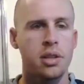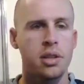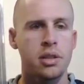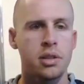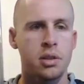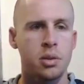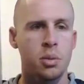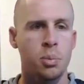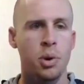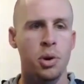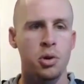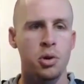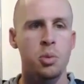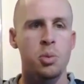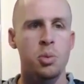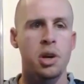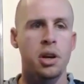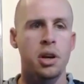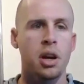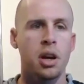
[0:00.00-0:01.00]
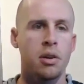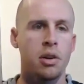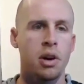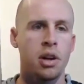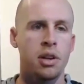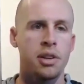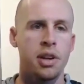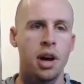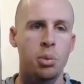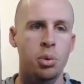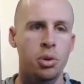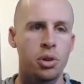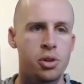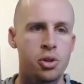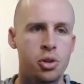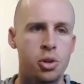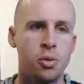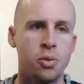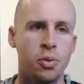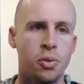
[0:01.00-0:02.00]
This appears to be a double
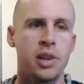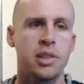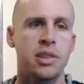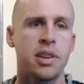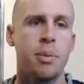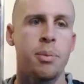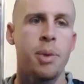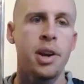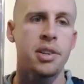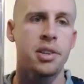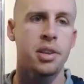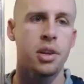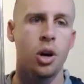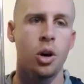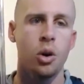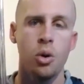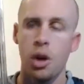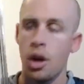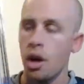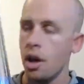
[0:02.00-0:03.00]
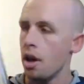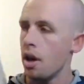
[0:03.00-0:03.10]
issue for SI Mexico